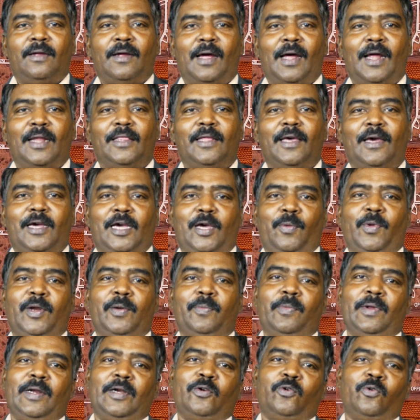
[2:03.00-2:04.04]
and their
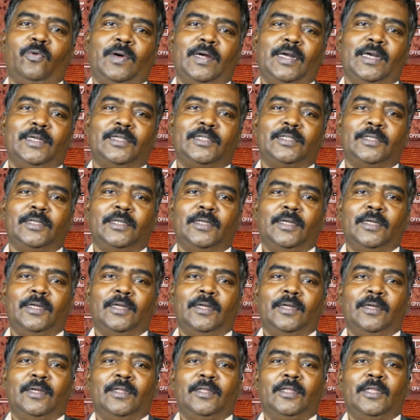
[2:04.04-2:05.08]
commitment towards
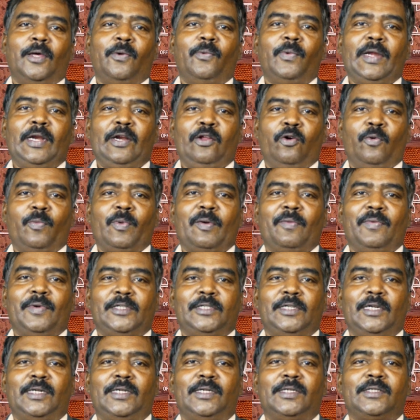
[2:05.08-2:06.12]
the video
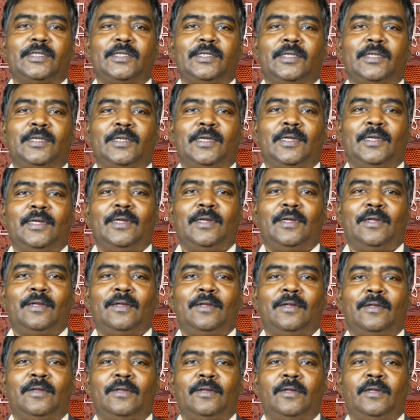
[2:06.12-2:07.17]
professionals,
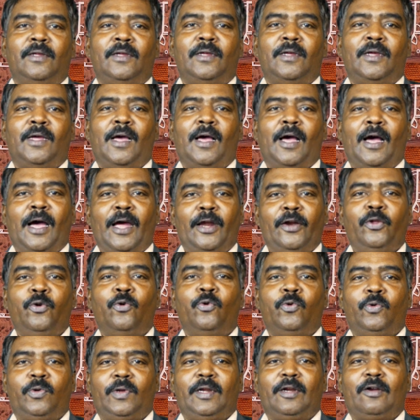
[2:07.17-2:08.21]
I
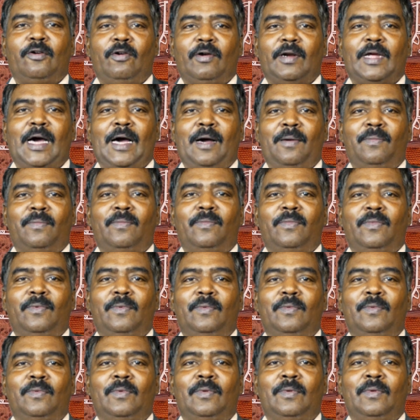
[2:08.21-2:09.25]
knew it will come
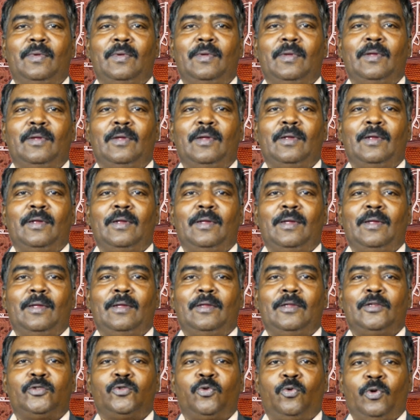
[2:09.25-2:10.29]

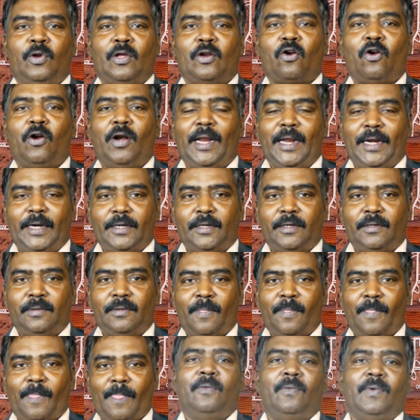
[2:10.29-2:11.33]
sooner or later.
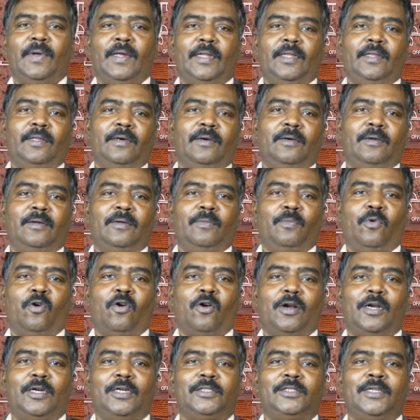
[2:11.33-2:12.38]
With
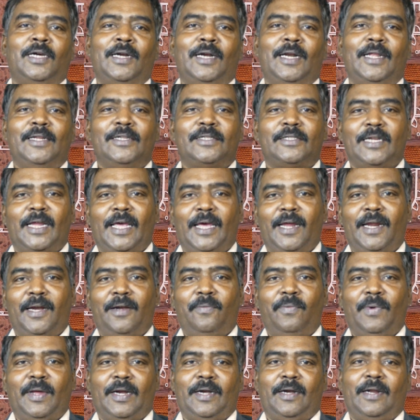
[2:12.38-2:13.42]
model Shirl Insight,
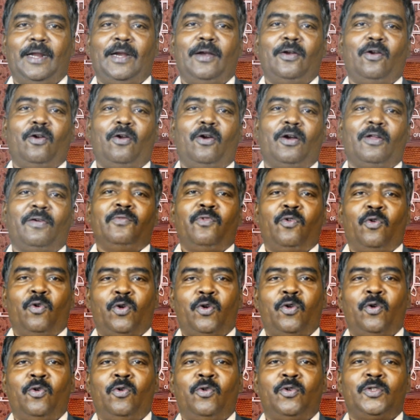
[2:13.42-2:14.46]
we have done a lot of
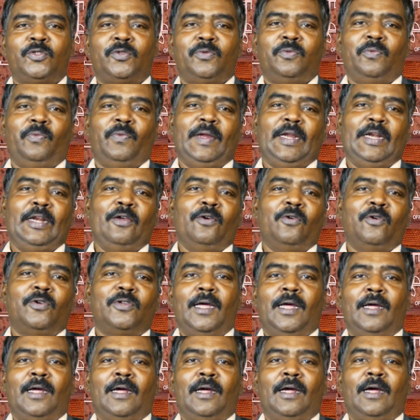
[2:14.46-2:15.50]
photos, videos,
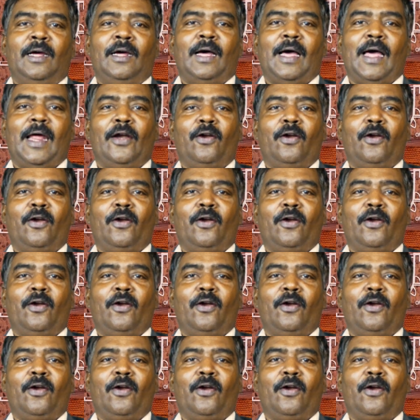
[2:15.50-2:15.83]
and